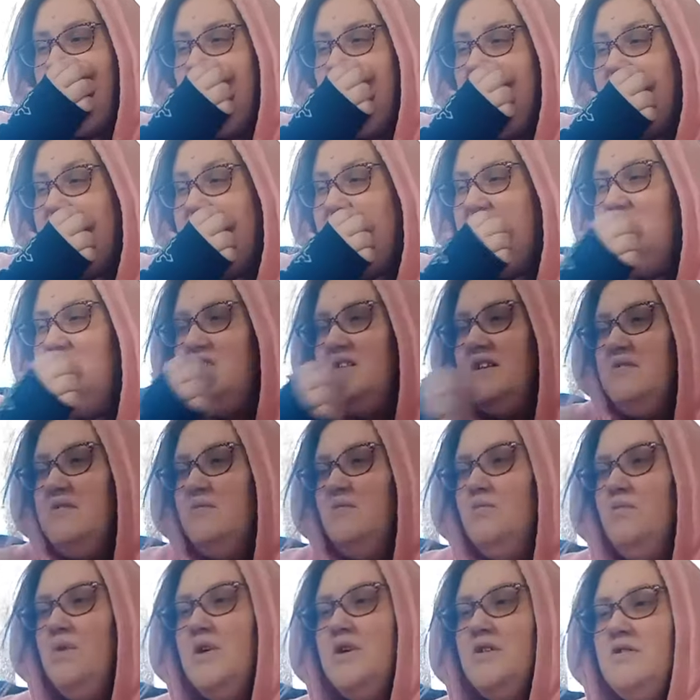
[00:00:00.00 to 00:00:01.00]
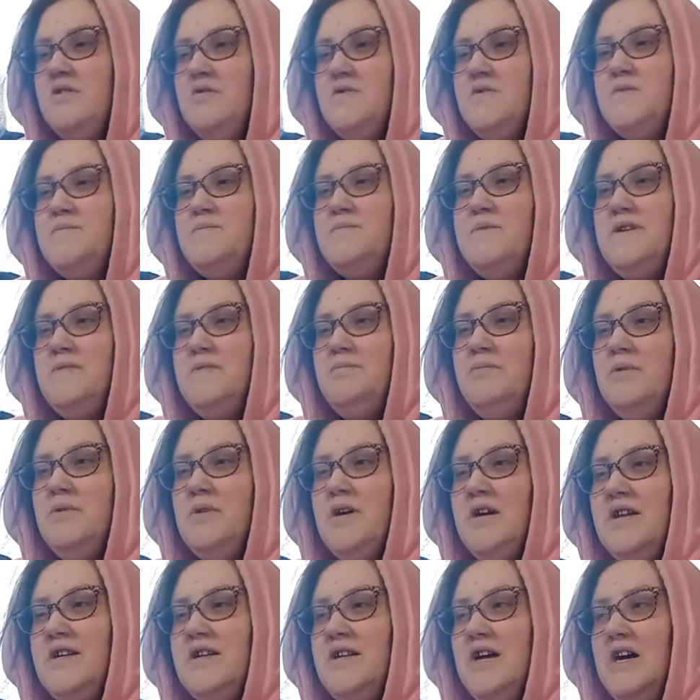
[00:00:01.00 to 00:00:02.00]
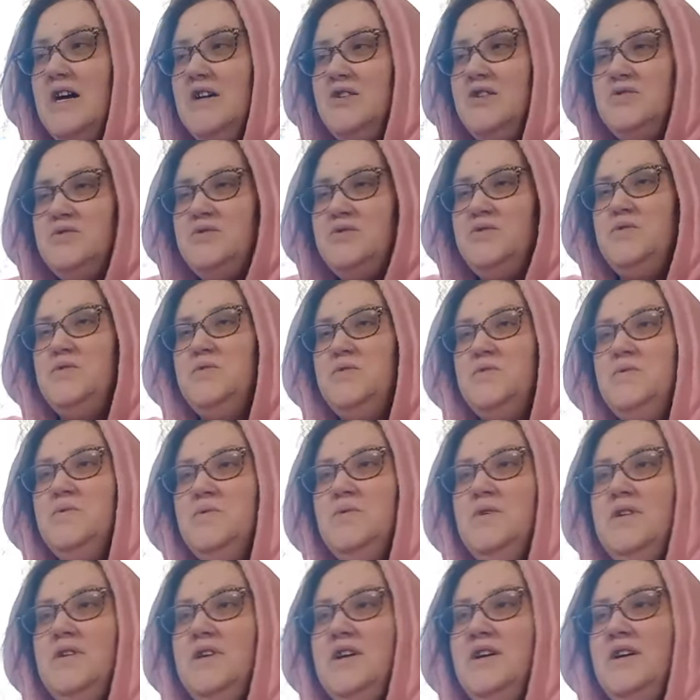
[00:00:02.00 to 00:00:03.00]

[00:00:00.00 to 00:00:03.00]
I feel like one of those people on Doctor Who,